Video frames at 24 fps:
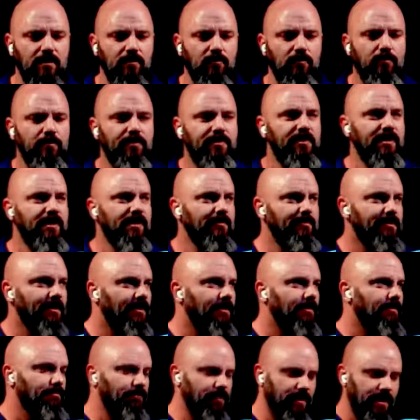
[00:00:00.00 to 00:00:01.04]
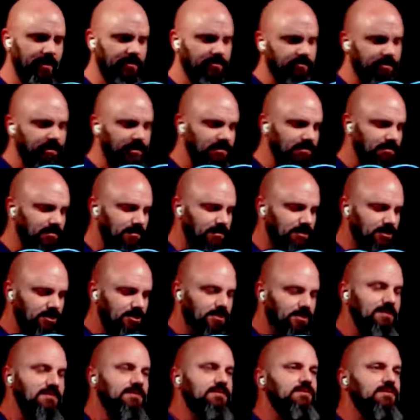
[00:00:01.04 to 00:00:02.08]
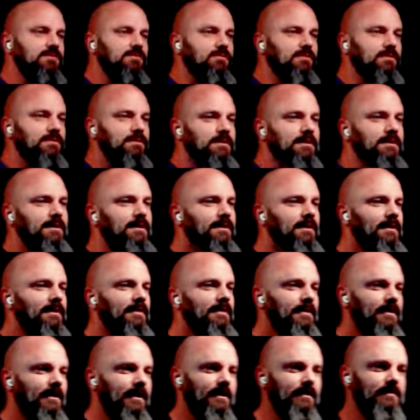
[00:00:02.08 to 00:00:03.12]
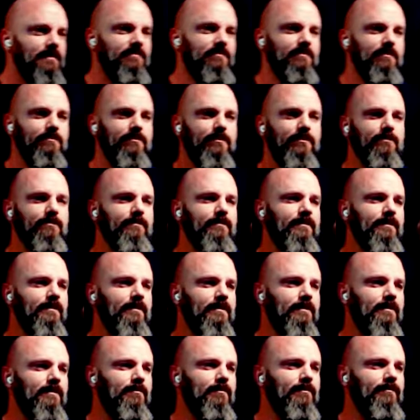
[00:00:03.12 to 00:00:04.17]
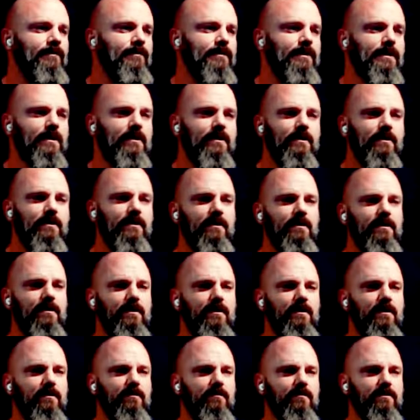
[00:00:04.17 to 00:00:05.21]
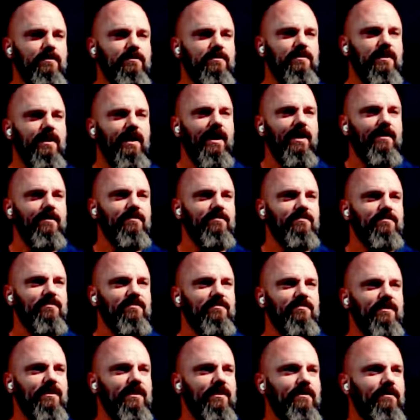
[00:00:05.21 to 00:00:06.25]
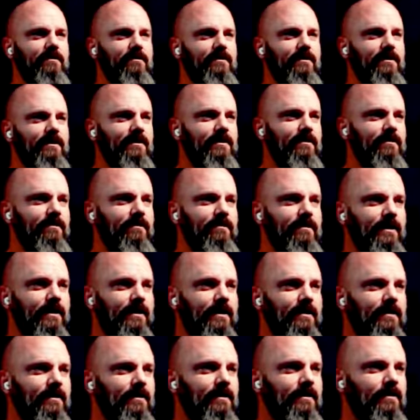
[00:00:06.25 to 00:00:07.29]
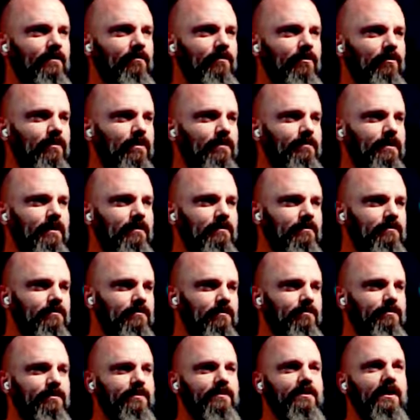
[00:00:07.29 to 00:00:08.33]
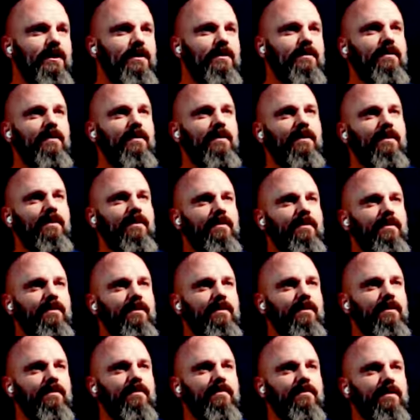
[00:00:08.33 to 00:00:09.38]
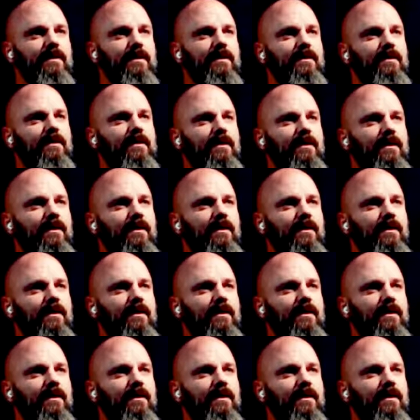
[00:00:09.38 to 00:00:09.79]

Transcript: When we think about browser isolation historically, kind of simple. Come over here, we're going to say, hey, there's this thing called the internet. we want to be able to protect the internet.